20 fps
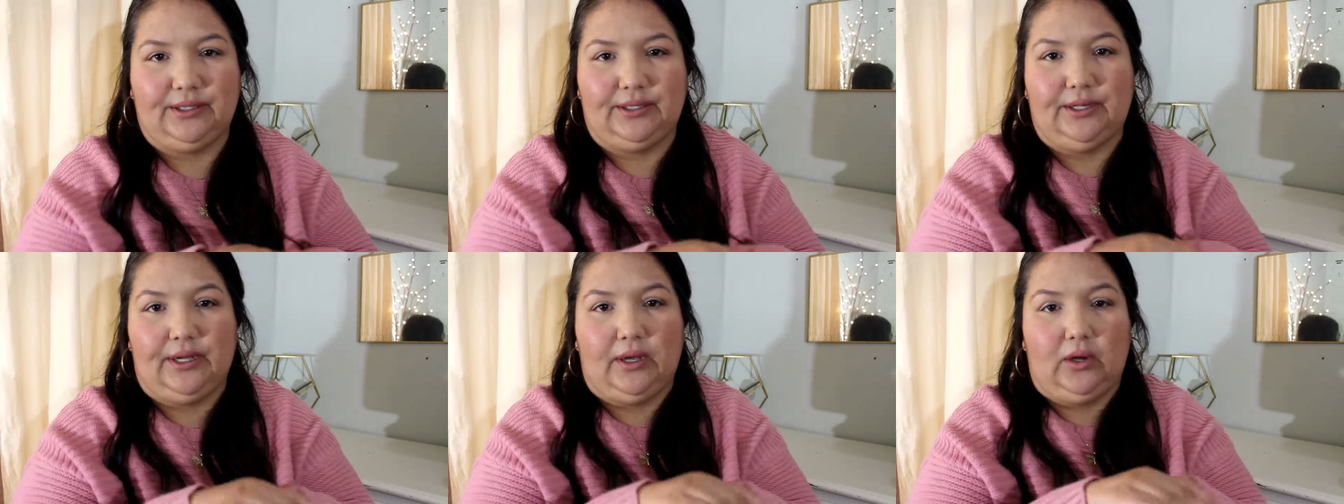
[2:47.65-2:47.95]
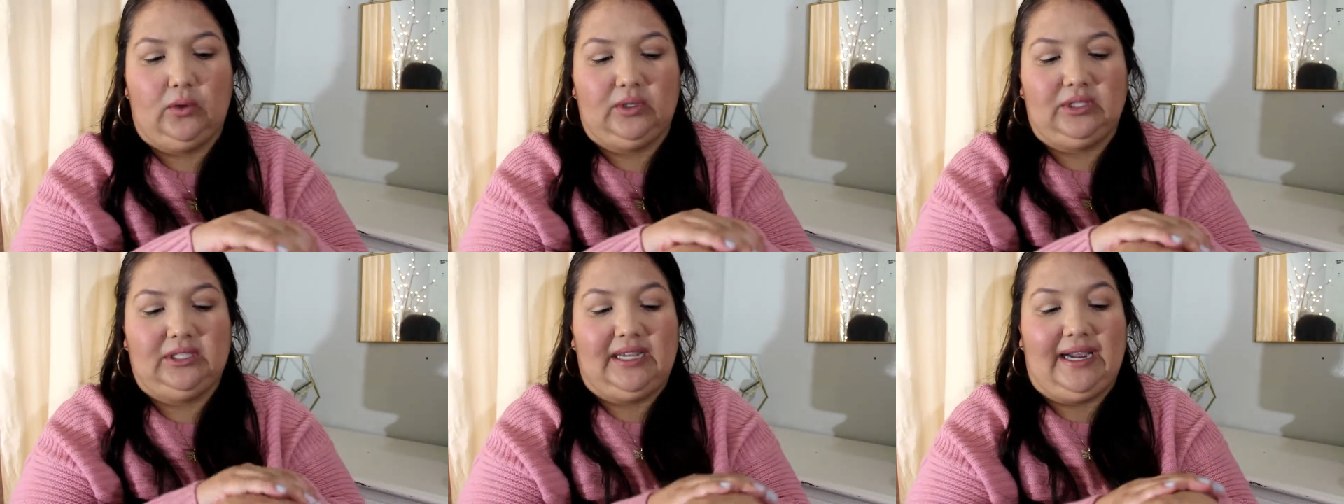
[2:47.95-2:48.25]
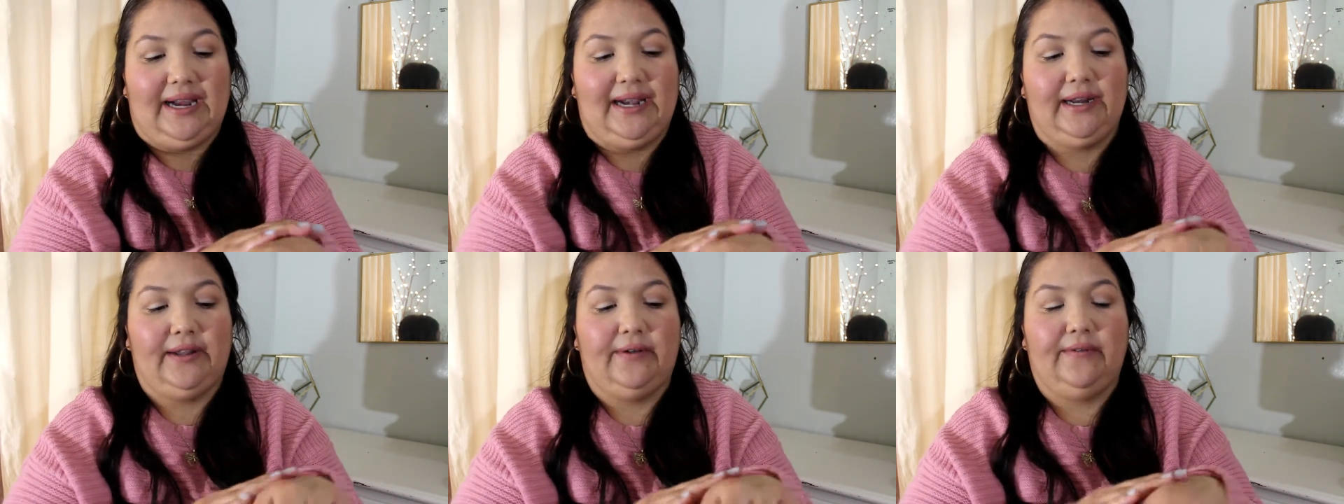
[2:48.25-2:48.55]
So it's
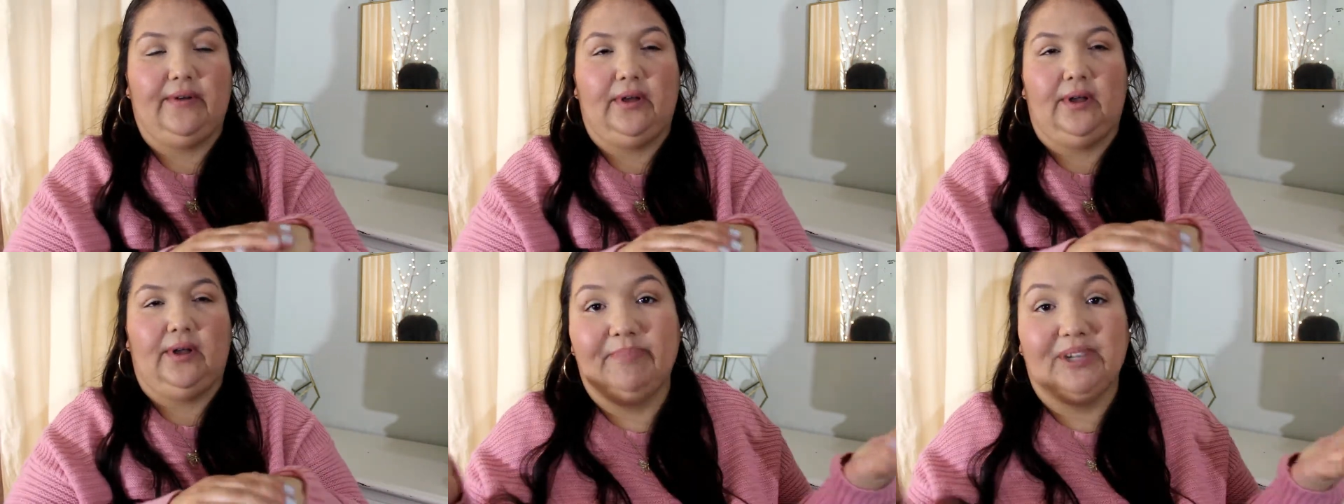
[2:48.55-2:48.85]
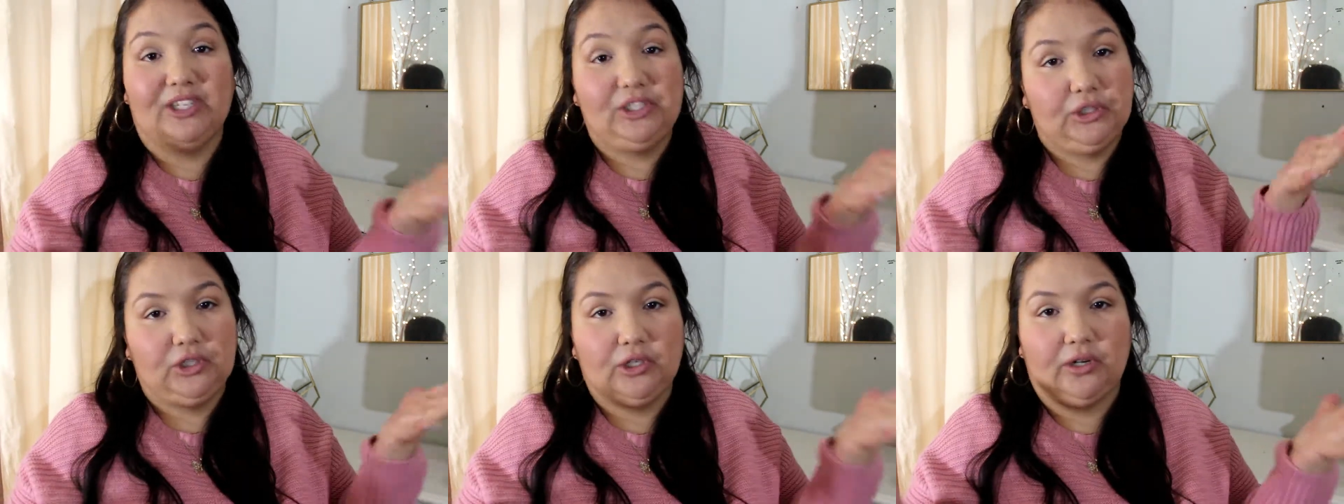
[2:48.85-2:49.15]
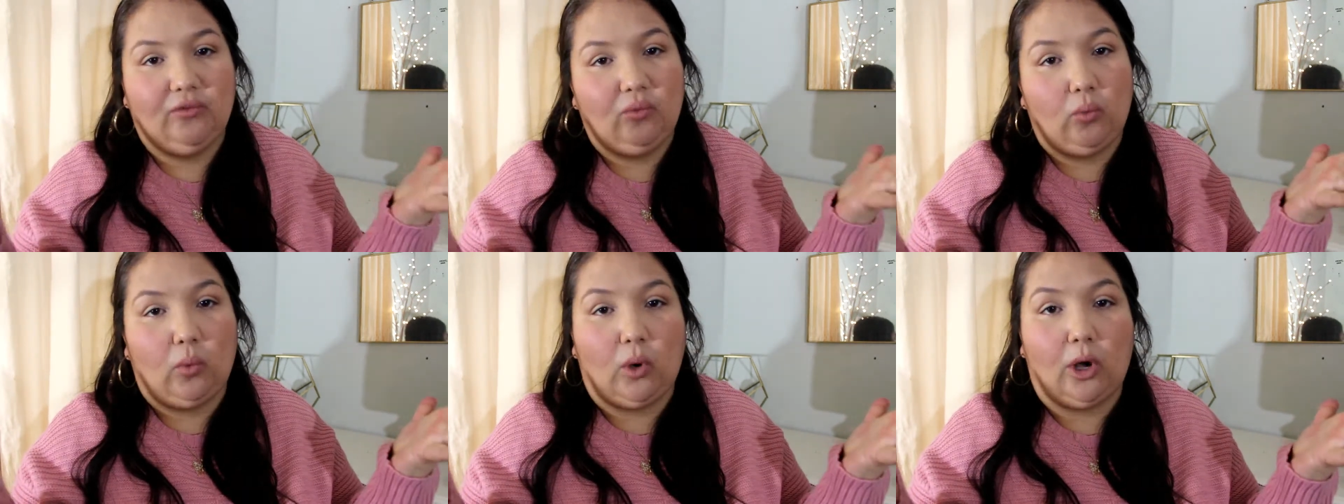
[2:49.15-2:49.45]
kind of a
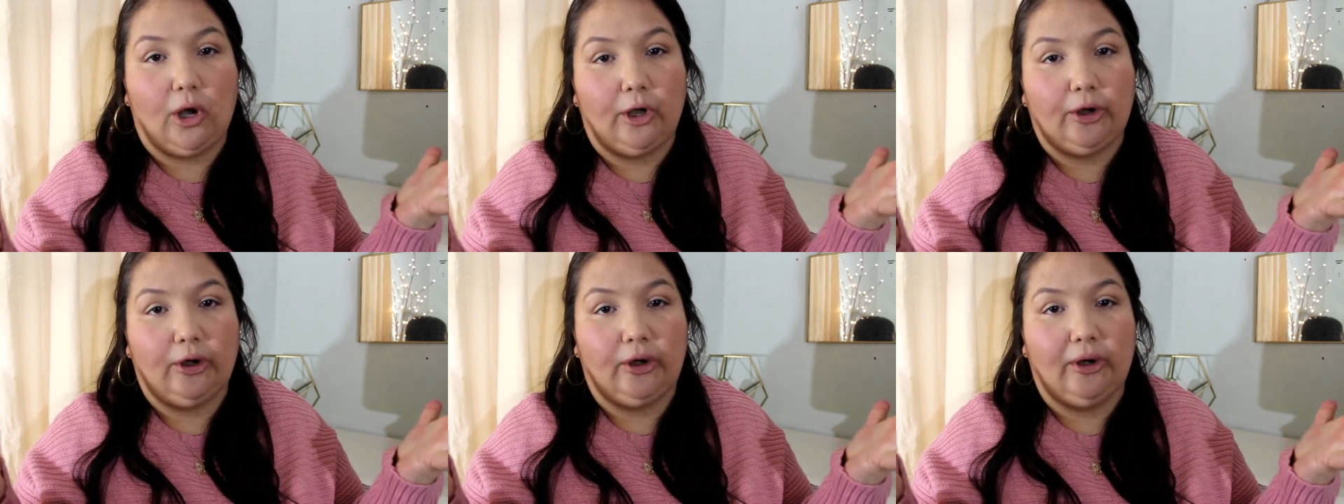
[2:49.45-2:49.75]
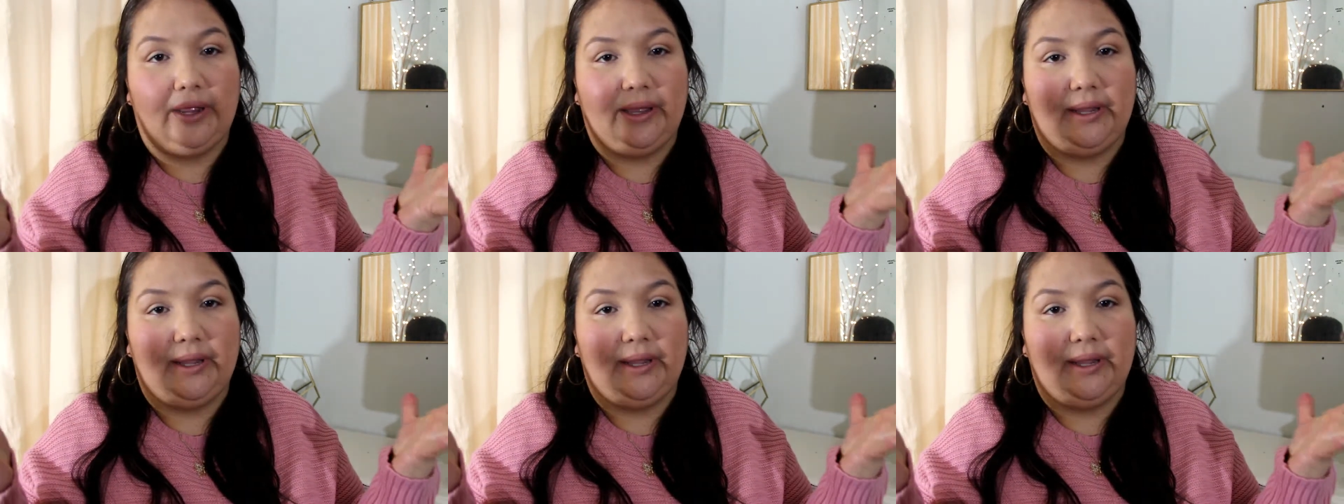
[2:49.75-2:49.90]
mixture of water